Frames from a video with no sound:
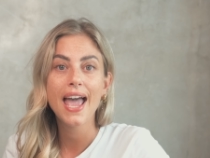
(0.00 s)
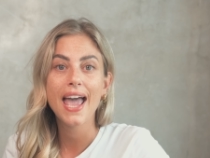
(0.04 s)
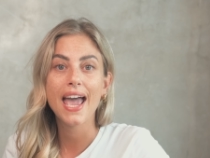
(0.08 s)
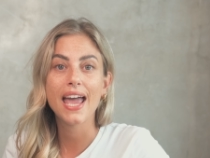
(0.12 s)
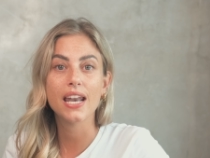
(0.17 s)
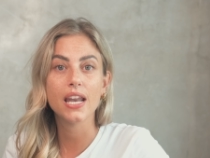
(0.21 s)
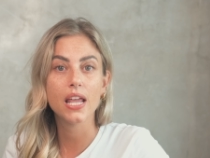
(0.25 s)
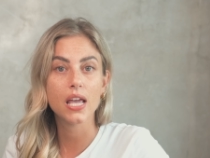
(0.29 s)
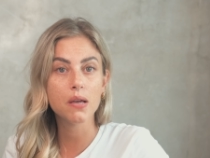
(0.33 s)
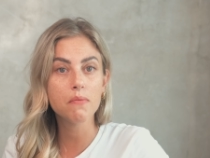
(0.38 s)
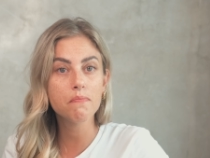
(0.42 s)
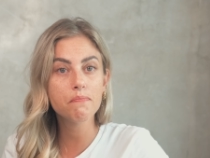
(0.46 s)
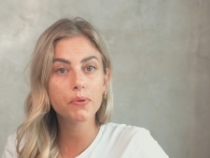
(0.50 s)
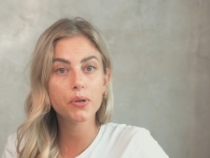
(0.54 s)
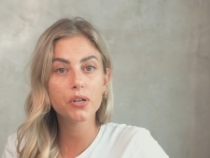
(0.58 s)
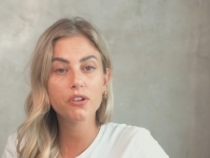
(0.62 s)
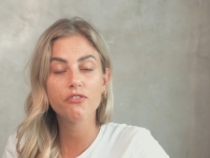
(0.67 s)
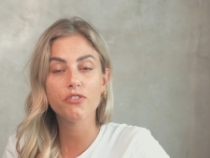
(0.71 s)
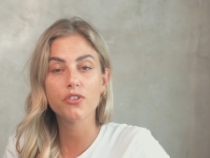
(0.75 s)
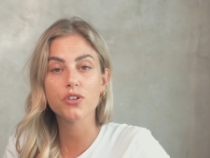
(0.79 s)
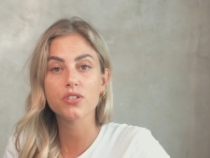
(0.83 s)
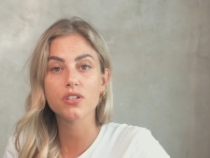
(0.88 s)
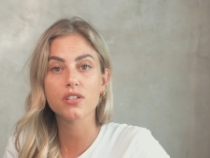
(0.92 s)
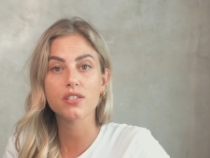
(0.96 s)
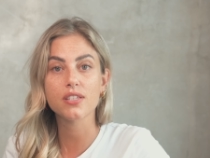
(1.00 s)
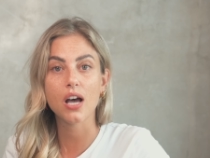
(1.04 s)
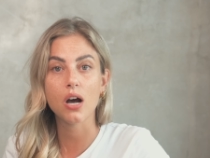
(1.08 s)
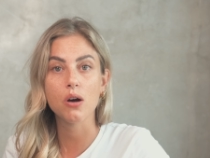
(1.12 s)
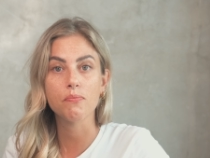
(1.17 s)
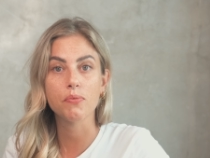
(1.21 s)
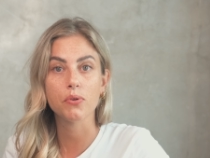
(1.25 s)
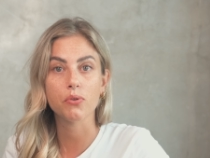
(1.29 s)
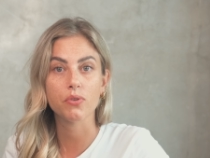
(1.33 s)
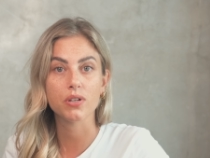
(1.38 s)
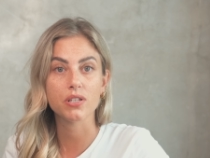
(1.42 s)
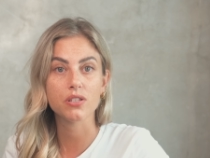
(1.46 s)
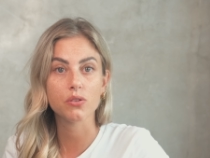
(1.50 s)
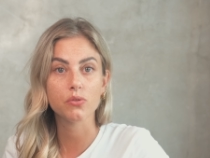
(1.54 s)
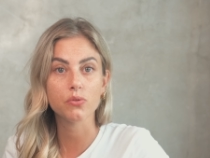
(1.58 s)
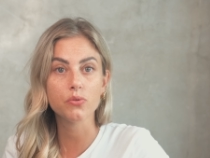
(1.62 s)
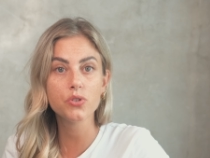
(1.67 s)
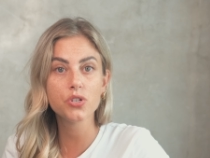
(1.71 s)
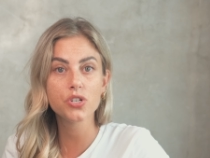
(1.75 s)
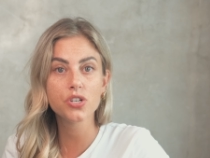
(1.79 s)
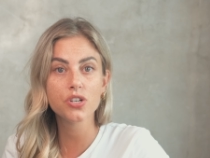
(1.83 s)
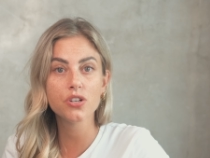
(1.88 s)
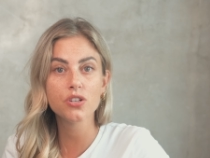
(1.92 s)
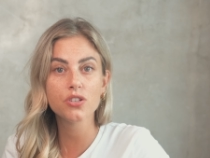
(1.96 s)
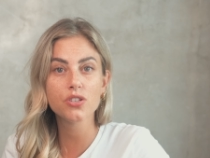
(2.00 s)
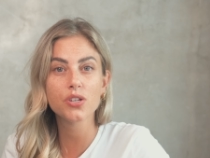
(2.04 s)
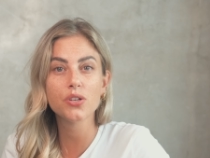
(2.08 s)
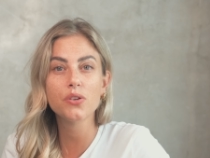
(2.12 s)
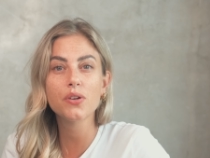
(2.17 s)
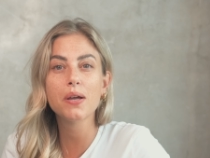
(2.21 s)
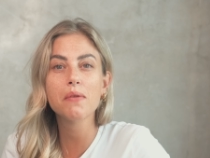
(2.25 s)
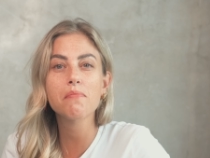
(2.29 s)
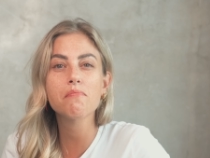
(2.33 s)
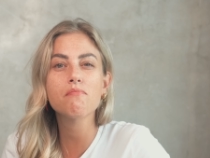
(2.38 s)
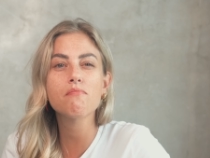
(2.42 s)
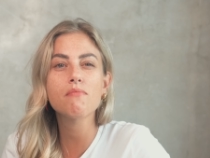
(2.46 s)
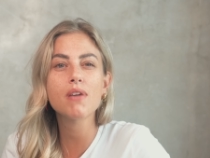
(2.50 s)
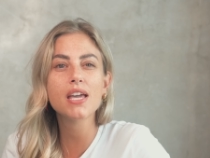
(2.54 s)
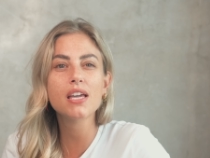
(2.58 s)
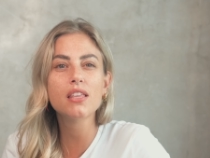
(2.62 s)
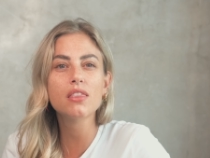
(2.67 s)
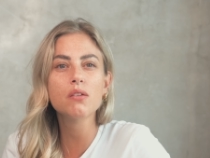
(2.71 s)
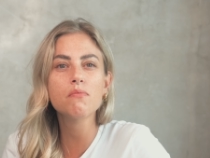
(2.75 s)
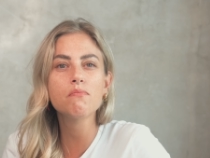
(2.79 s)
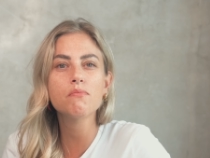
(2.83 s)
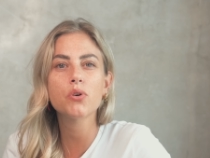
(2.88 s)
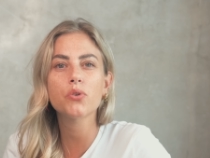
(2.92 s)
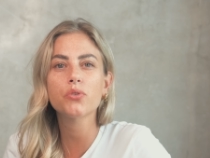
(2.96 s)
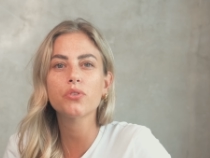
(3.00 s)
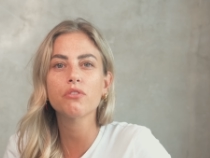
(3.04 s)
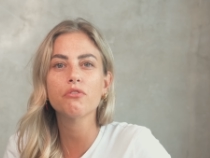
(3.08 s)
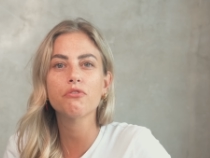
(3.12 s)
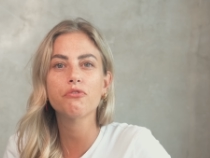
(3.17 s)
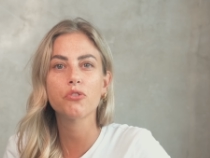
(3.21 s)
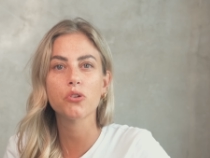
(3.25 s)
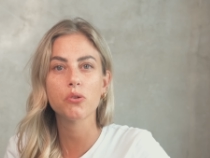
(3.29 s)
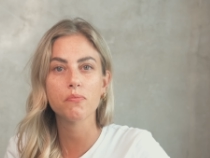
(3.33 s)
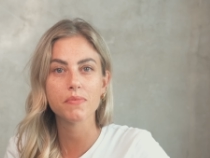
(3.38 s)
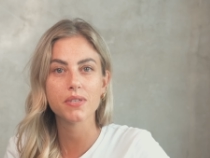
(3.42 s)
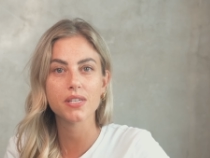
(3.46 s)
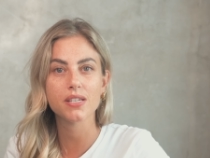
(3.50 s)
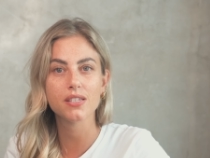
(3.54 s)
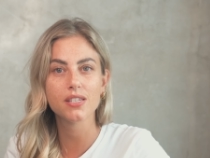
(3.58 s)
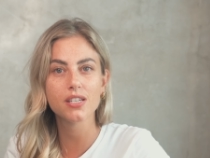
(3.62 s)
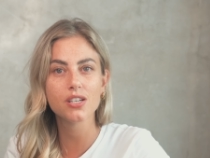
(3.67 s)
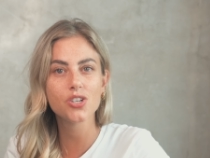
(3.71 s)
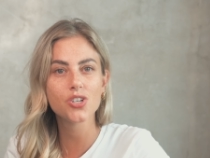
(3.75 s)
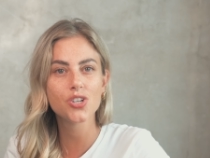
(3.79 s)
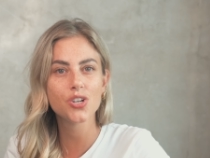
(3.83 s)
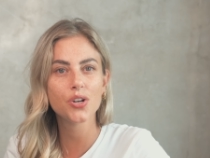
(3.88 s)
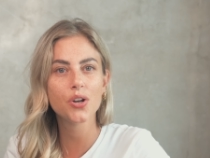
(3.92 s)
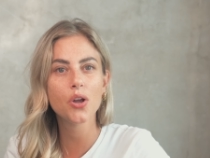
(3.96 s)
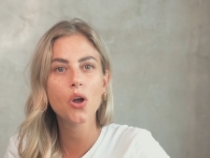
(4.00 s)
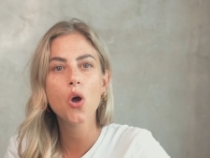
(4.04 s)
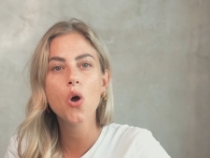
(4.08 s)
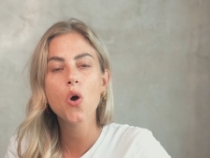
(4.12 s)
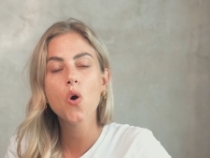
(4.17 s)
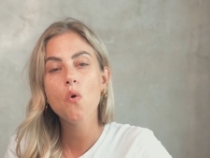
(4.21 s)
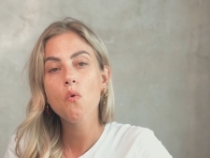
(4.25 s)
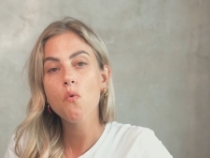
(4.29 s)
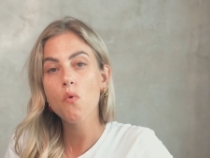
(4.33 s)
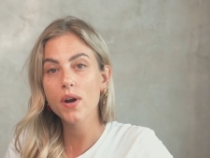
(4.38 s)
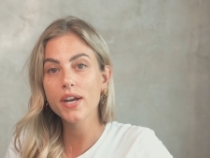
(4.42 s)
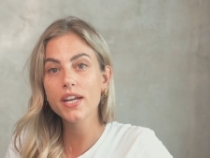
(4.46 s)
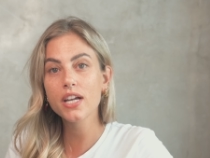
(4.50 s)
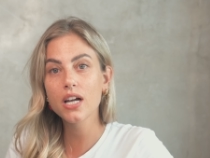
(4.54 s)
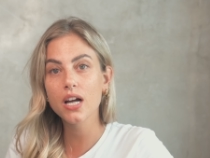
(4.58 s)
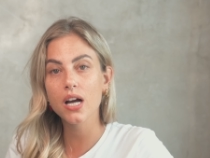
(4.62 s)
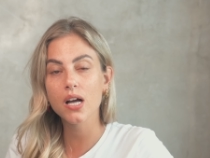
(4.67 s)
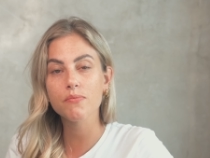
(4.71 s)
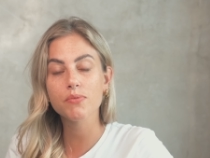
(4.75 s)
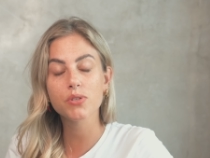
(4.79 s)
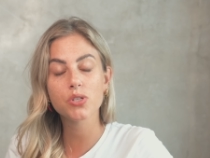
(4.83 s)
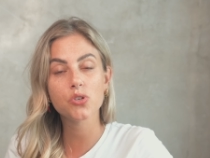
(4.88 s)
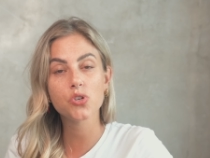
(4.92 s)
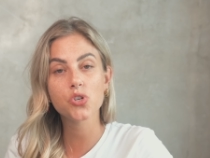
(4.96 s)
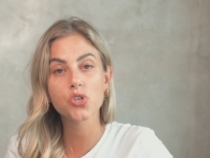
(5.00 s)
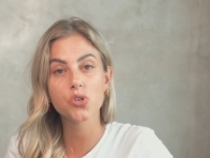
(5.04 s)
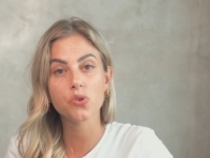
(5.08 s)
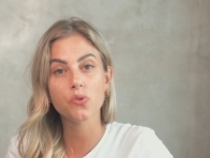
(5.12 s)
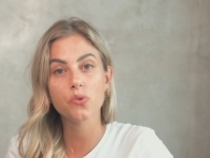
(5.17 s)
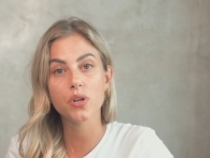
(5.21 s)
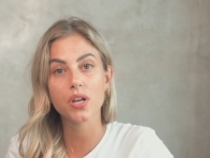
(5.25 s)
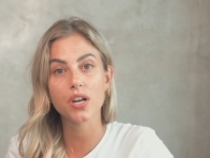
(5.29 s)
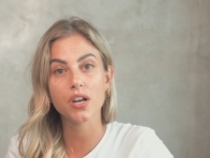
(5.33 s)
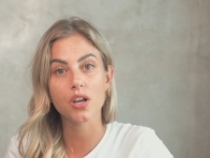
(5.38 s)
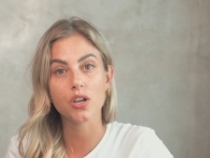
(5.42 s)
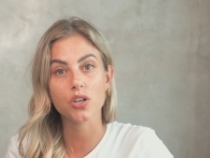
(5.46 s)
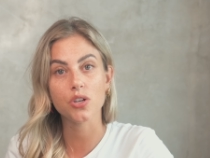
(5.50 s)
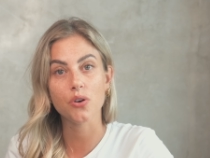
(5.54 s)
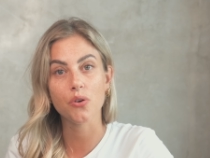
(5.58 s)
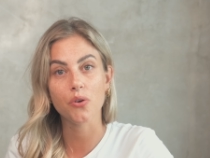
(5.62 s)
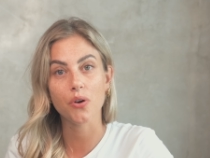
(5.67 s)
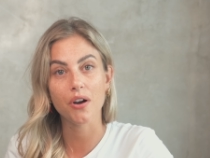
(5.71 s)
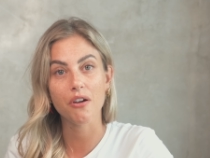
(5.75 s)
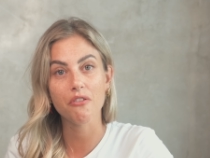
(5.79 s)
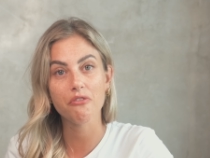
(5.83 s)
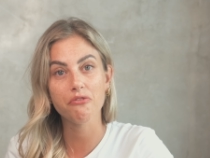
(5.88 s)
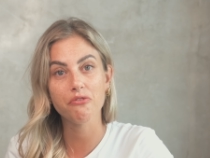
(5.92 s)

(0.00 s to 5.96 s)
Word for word: and input versus output resolution so you can make the most informed decision when it comes to shooting your